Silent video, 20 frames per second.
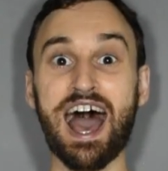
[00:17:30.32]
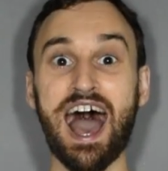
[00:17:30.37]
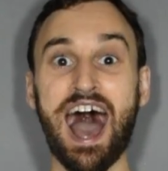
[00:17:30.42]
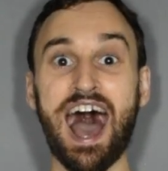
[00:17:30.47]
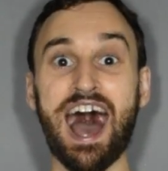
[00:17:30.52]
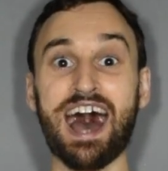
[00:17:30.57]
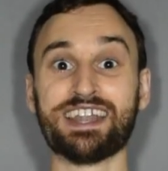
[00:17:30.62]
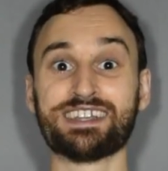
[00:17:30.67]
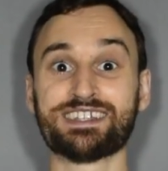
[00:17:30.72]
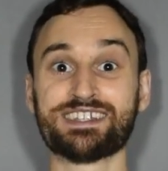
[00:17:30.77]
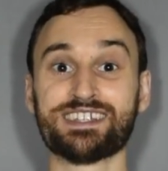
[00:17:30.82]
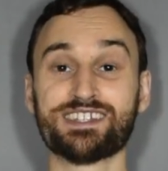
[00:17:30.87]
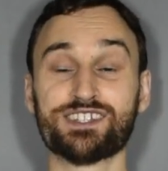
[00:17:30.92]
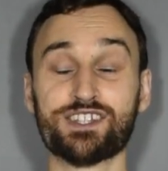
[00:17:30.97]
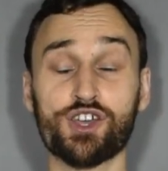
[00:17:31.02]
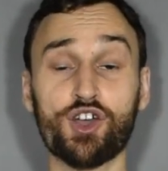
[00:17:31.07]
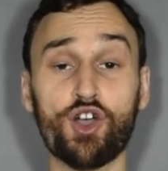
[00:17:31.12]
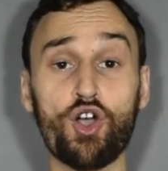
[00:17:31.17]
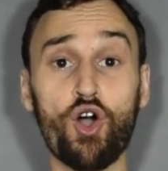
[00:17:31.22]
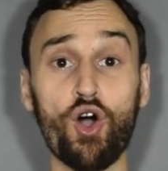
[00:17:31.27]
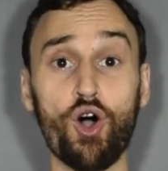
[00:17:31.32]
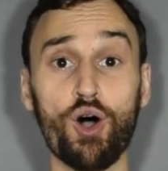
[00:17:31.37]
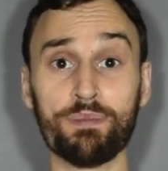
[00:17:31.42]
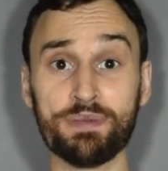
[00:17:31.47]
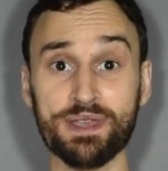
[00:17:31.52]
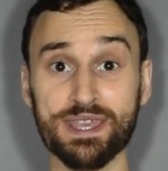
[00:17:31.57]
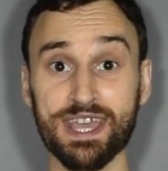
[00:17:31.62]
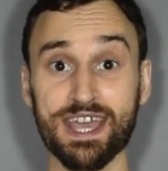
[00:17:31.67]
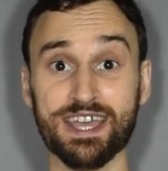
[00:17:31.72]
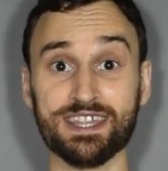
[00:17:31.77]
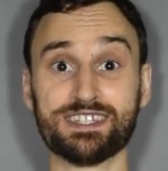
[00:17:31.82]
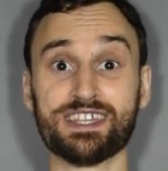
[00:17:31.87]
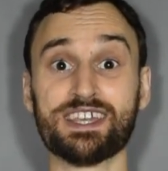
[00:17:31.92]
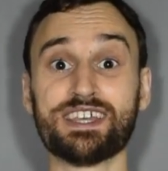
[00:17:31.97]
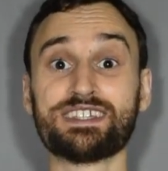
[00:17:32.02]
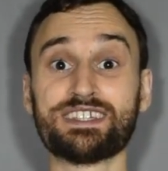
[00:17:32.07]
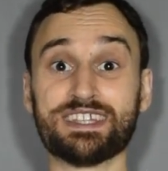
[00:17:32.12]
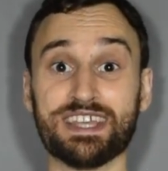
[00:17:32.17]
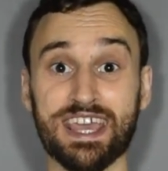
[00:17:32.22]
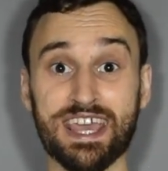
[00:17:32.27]
and to copy it,
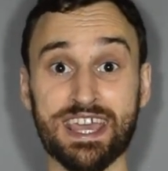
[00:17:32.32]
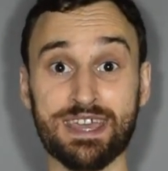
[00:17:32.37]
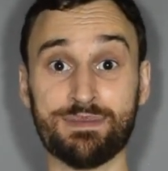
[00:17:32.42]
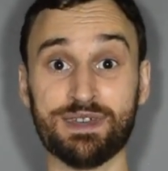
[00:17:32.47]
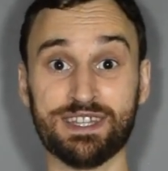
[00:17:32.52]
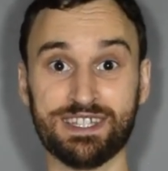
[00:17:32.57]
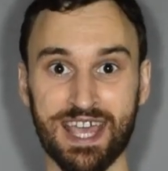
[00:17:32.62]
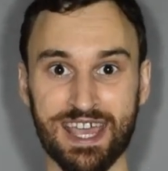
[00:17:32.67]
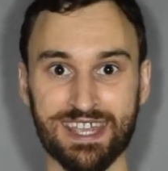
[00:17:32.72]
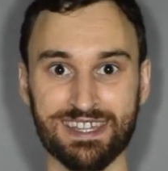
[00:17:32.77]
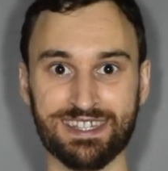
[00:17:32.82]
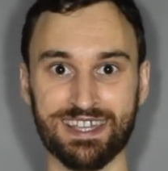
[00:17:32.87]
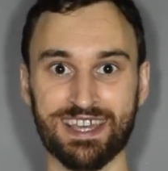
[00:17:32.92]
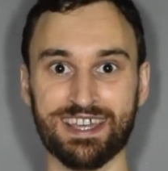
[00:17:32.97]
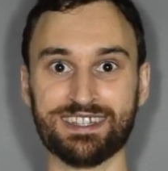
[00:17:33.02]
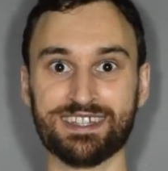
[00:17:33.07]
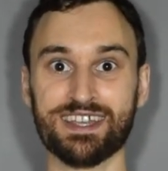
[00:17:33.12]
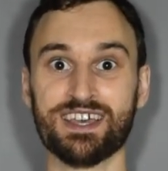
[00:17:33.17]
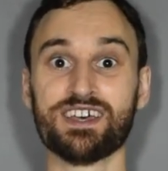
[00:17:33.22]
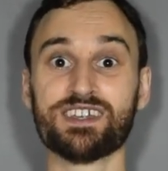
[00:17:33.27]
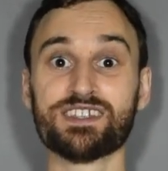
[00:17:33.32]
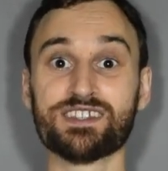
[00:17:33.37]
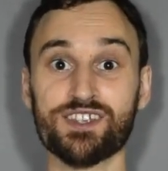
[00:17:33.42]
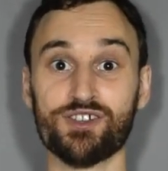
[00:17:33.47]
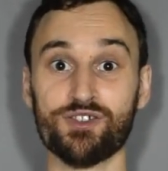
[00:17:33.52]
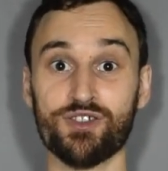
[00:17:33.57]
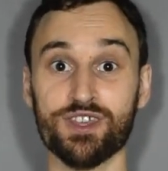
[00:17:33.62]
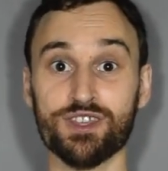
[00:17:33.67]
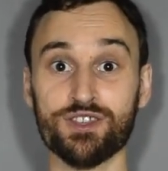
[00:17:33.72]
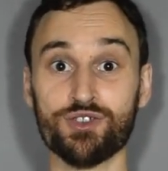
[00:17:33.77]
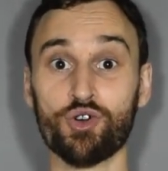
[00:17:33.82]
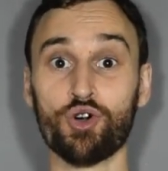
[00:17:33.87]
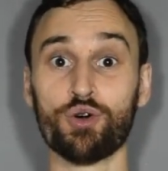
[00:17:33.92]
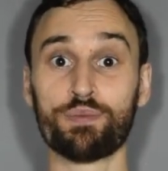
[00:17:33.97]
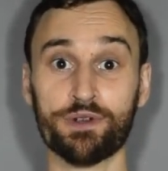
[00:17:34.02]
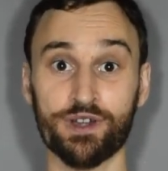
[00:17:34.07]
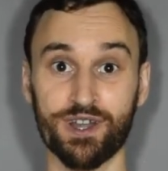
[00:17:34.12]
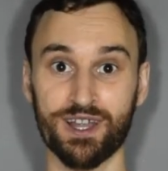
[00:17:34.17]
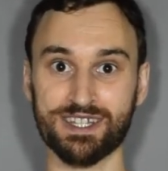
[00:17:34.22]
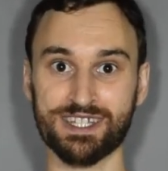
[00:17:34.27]
to imitate it, so that your
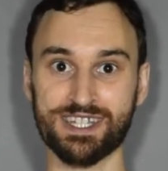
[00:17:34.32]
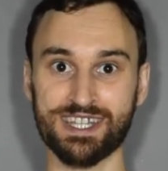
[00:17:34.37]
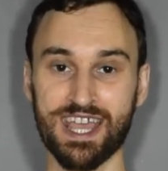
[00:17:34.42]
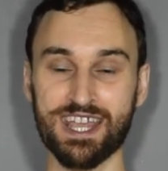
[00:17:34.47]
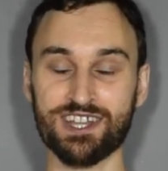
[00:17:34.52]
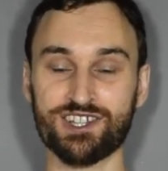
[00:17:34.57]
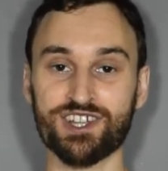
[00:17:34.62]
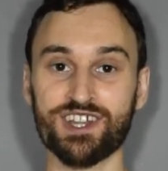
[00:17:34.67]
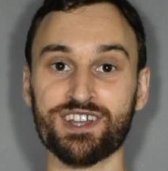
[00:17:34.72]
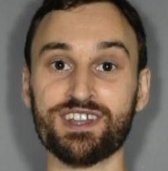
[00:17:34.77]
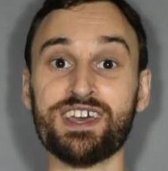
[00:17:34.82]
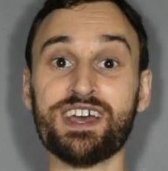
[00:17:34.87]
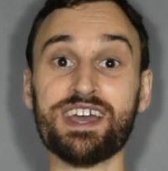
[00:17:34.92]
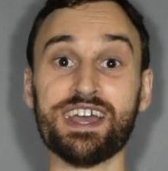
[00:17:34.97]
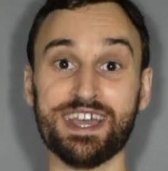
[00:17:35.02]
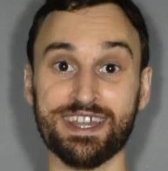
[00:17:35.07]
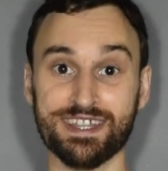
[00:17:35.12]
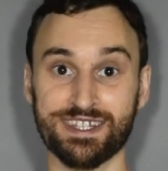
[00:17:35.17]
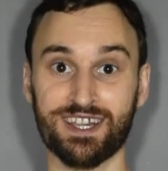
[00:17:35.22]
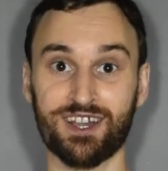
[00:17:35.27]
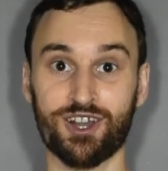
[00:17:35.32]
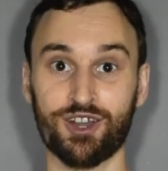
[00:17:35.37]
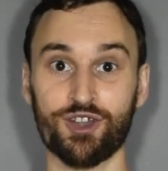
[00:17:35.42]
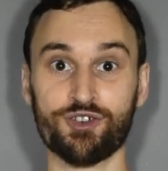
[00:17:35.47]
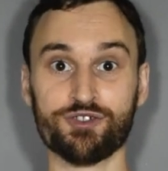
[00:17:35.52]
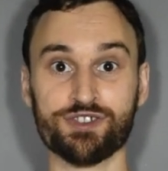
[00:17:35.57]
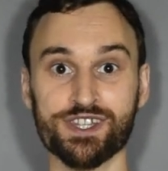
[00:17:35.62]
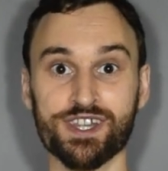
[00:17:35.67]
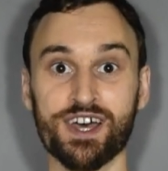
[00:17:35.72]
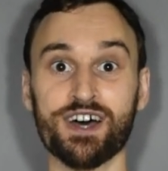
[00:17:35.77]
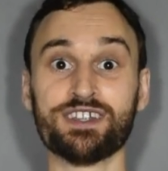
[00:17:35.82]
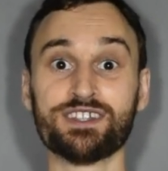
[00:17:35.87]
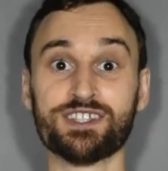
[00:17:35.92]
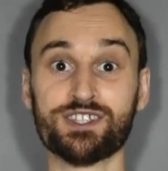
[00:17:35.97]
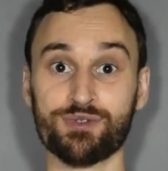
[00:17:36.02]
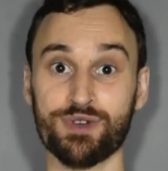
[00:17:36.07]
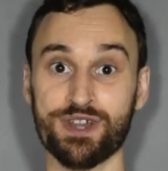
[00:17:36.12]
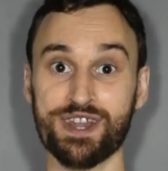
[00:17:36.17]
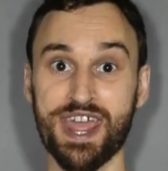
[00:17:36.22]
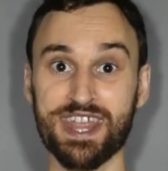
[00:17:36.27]
pronunciation is closer
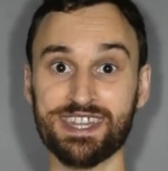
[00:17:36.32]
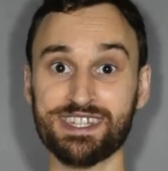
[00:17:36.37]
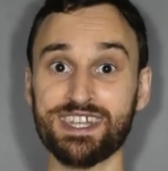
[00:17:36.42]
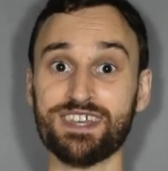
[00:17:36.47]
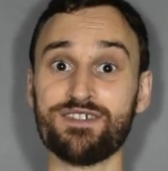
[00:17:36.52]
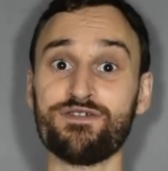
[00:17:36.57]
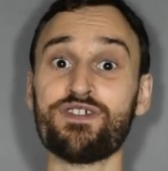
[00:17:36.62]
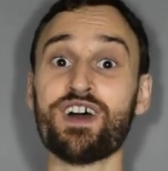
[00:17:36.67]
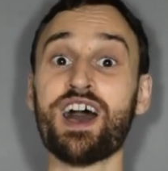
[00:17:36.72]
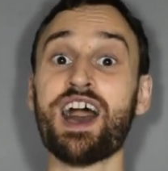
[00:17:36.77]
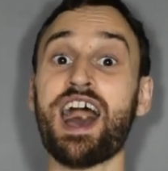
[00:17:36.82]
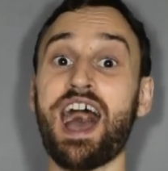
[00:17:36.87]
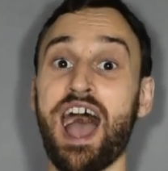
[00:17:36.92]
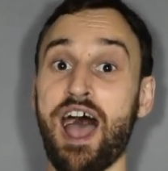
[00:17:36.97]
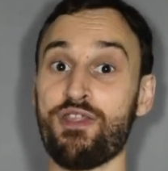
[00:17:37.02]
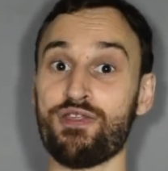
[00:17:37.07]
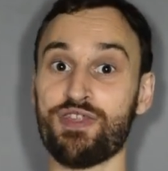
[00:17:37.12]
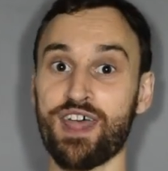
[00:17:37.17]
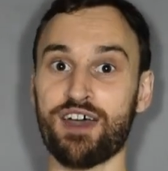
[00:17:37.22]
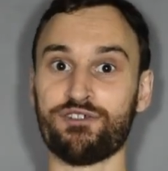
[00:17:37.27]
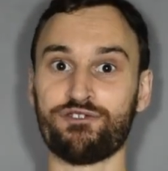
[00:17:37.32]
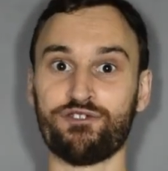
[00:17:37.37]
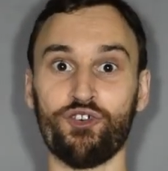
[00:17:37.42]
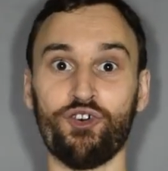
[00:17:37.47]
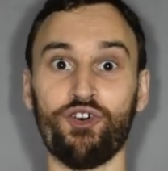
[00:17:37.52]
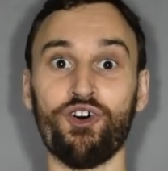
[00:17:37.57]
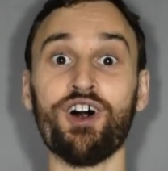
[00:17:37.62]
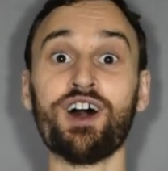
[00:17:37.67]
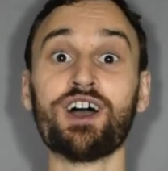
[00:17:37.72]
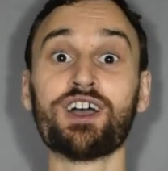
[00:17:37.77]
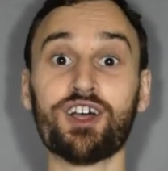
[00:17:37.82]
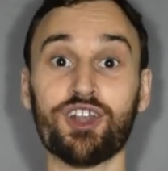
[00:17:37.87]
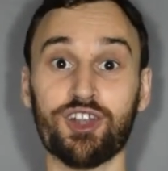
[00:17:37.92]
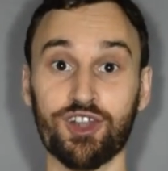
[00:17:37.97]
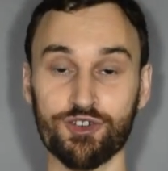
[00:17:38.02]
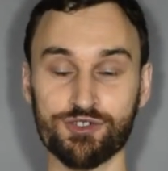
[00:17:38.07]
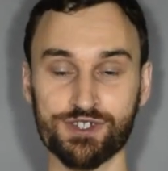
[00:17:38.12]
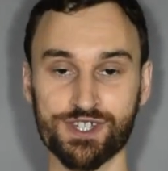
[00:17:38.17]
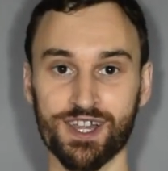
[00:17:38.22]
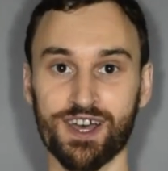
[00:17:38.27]
to a native and therefore
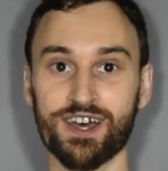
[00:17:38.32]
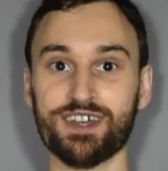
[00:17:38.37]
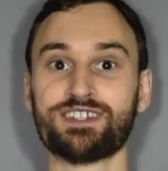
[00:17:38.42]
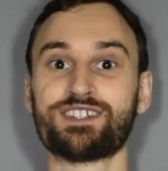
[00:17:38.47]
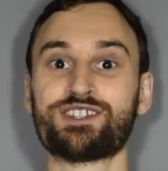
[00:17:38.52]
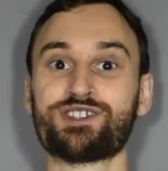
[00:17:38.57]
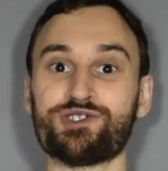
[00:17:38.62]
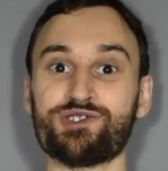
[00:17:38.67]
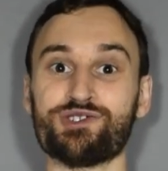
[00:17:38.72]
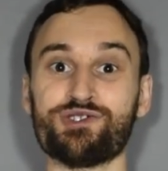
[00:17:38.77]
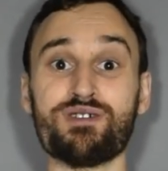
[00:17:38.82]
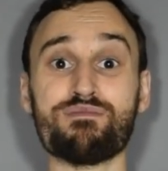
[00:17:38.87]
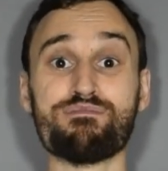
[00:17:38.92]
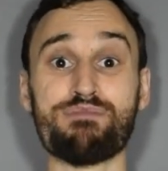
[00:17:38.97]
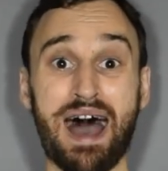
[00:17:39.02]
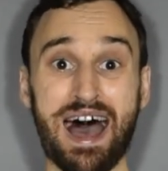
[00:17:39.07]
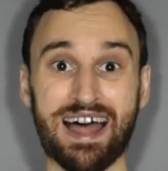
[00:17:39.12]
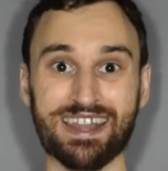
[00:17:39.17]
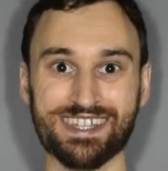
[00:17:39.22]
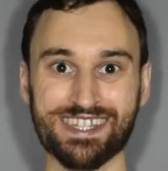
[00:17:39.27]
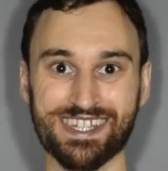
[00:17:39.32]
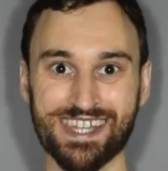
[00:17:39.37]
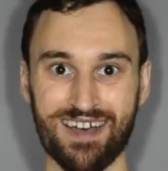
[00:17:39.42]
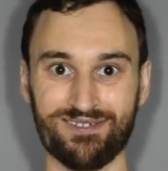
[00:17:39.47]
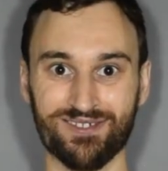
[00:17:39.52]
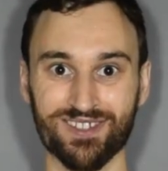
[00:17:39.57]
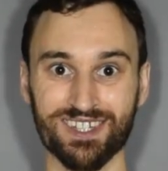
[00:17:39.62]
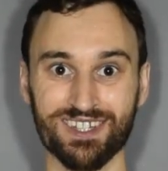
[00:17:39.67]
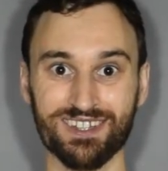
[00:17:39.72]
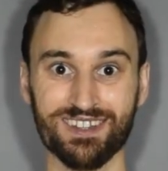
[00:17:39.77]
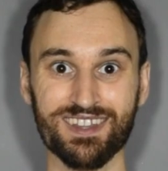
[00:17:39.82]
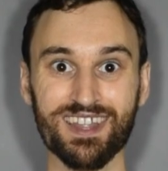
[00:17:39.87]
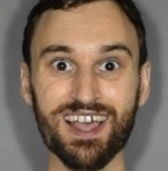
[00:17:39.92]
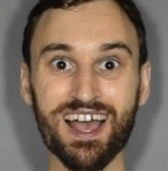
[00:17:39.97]
closer to band 7.